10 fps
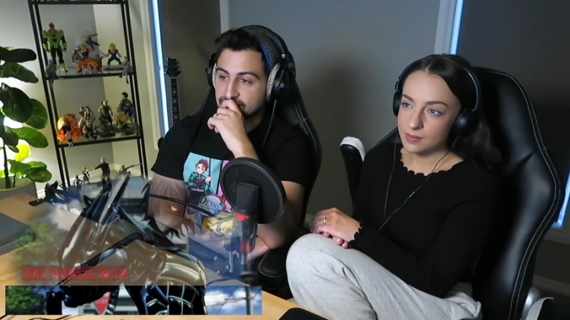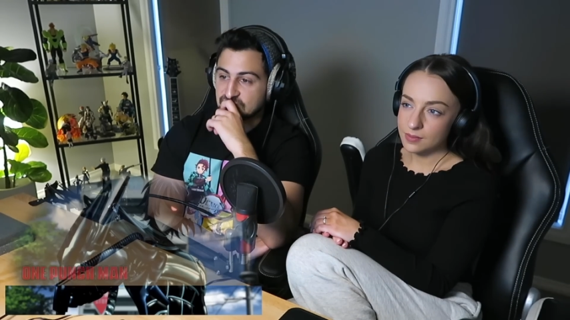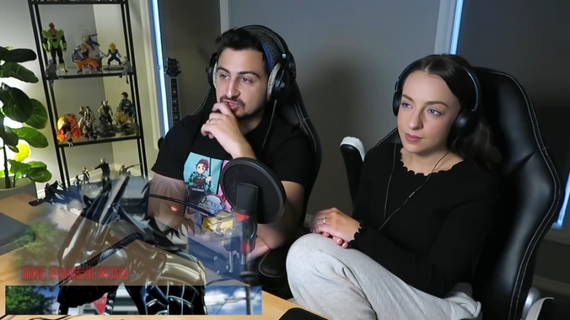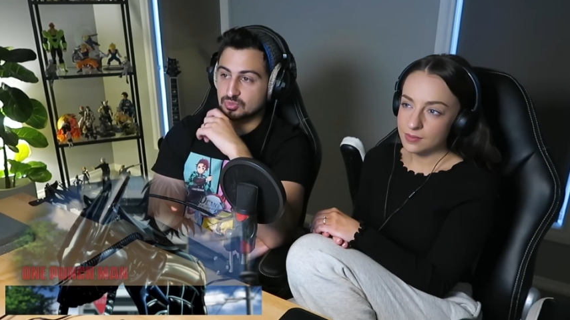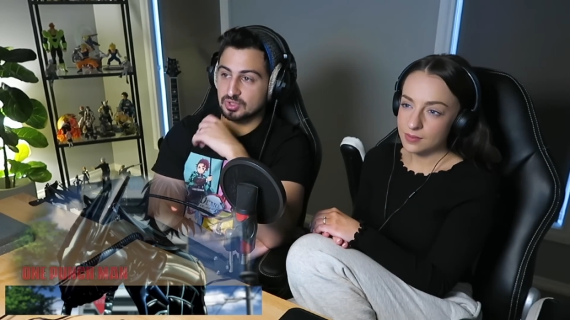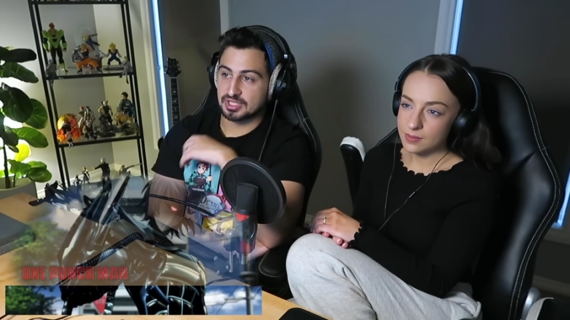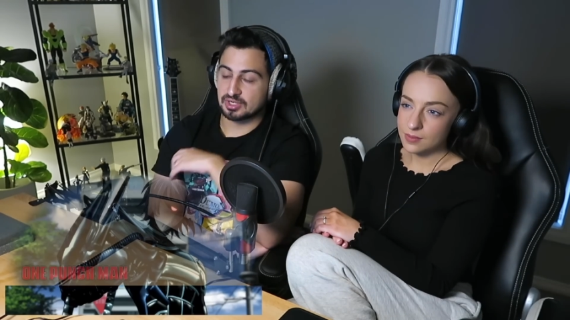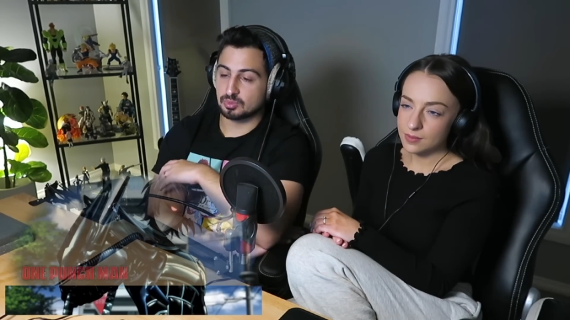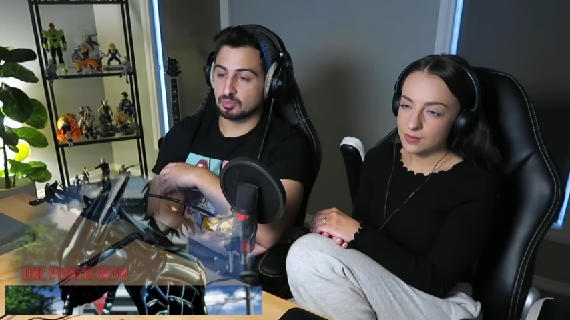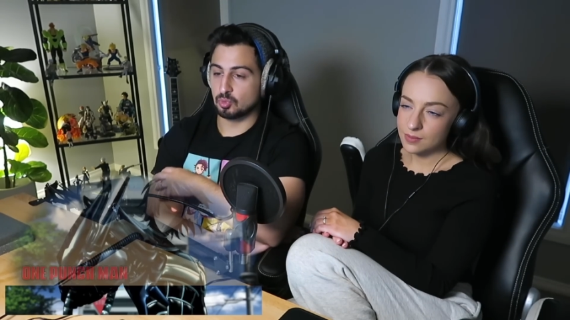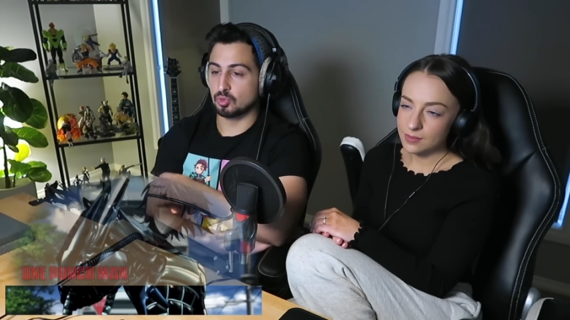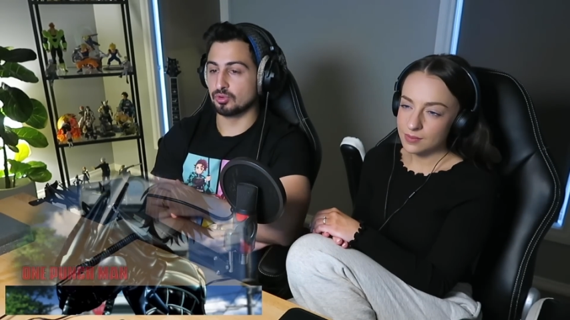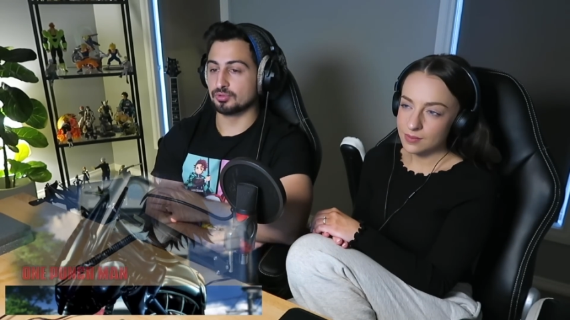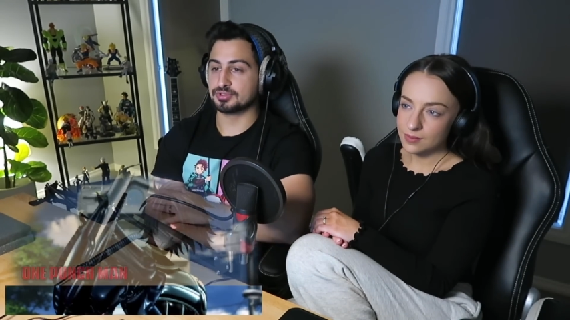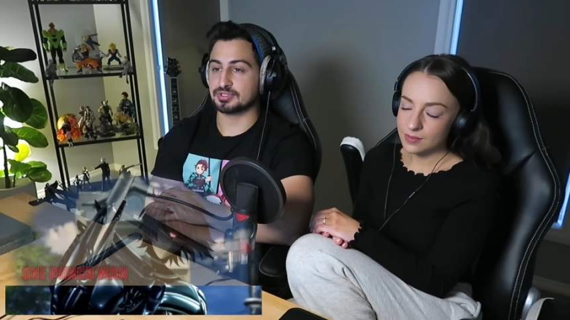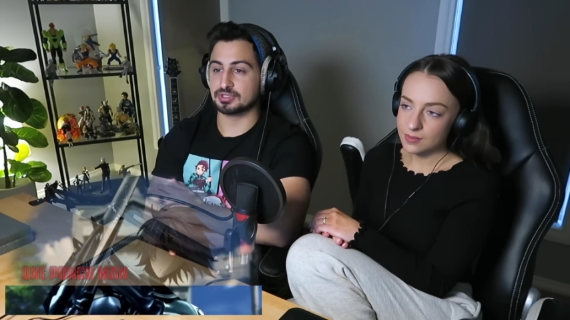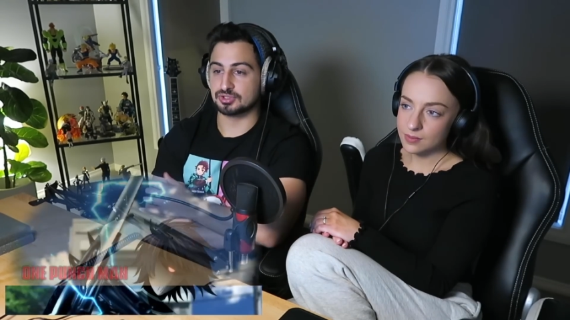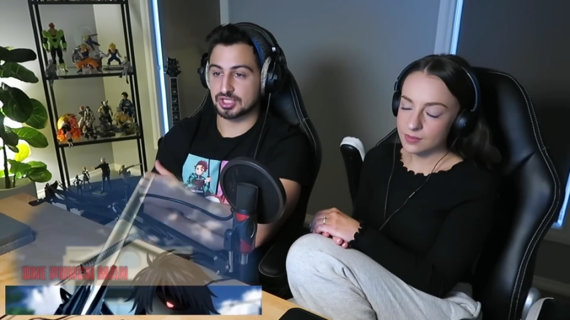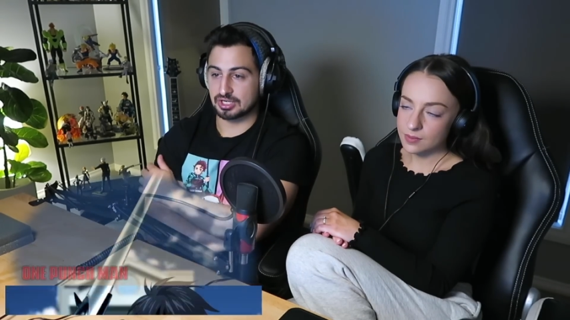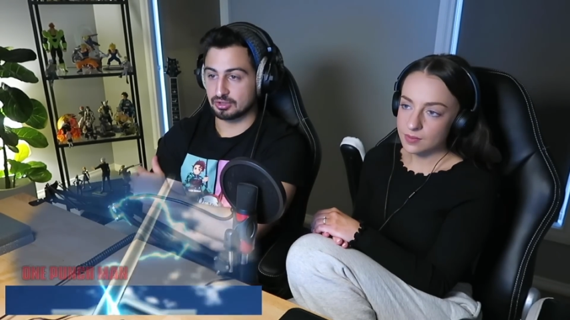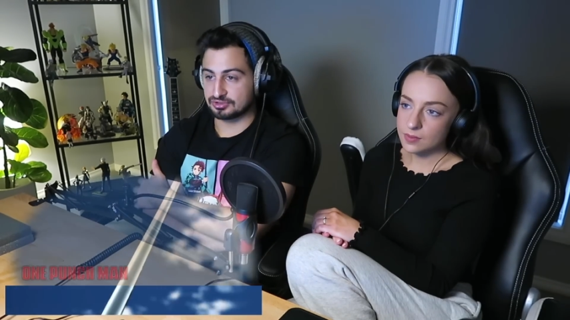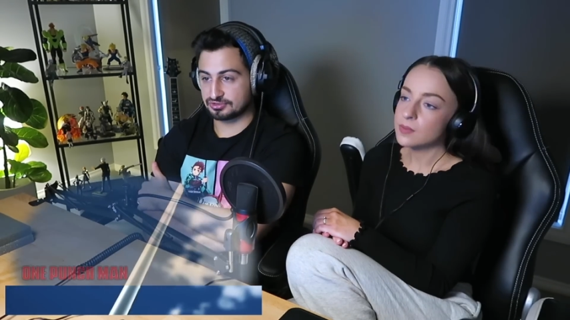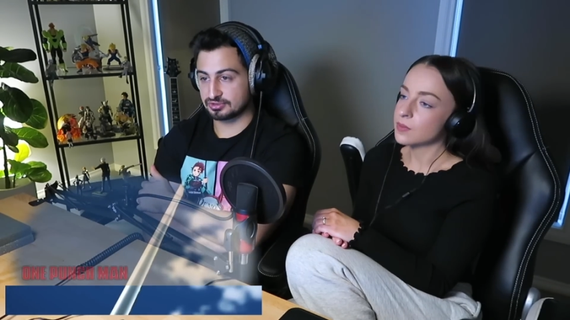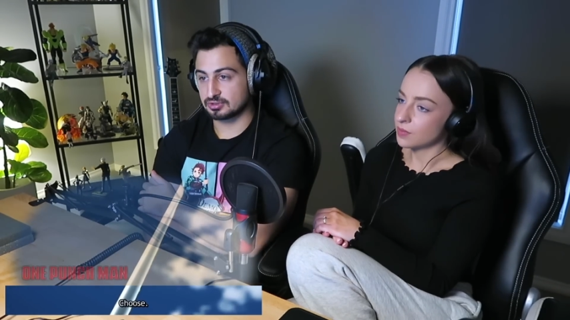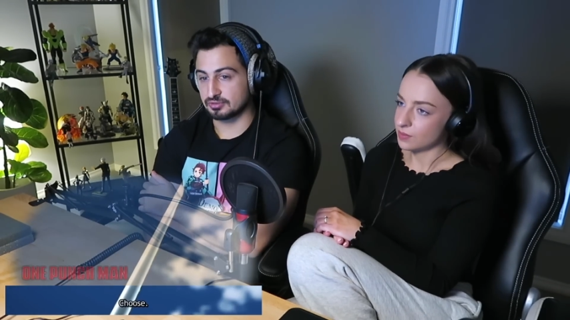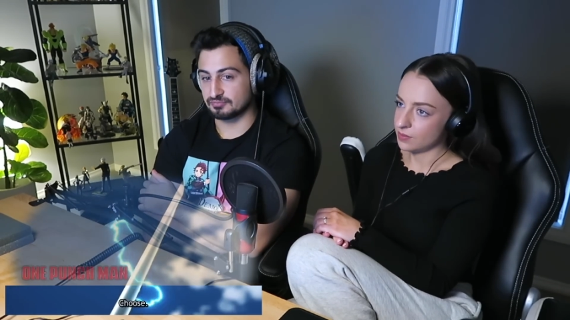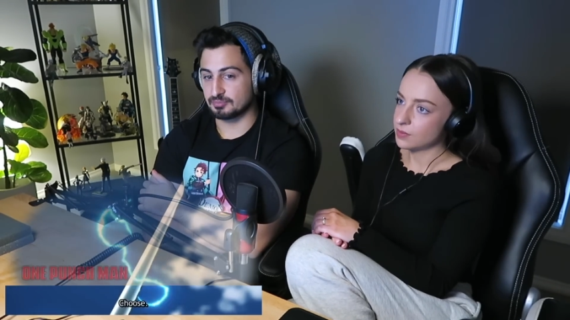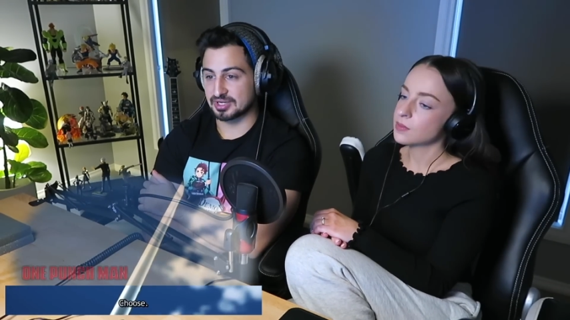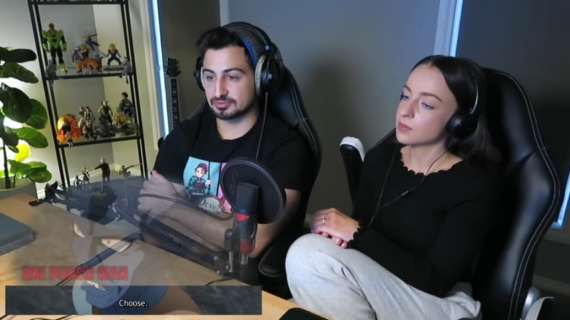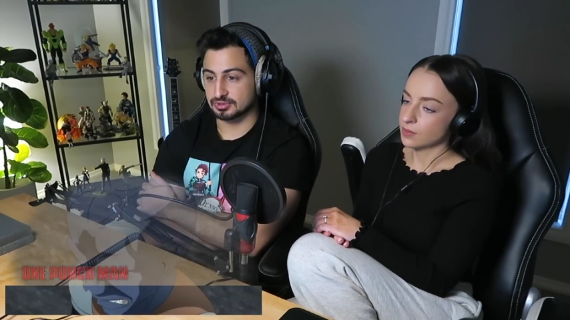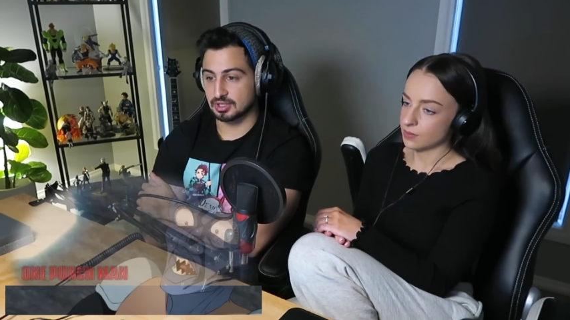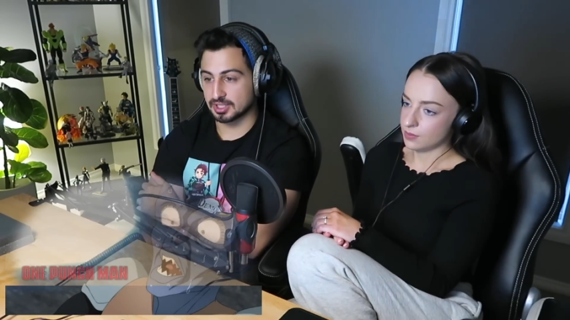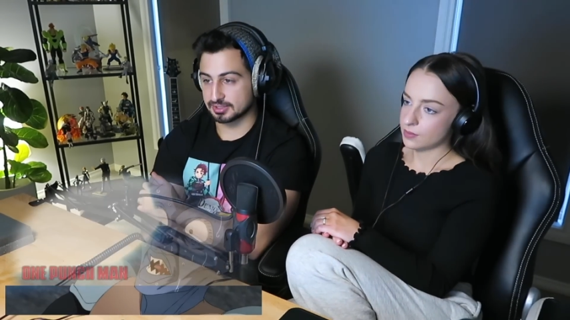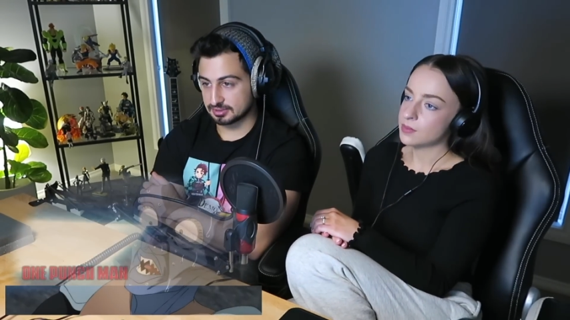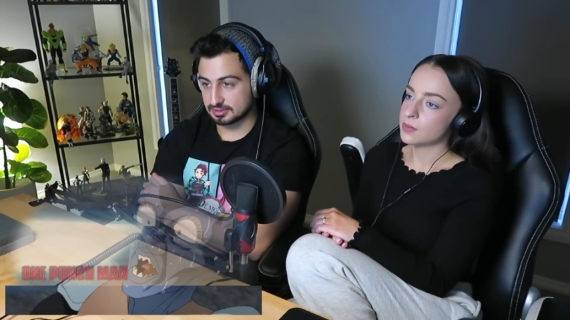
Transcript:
Speaker 1: This is the one that warned Genos of Metal Knight.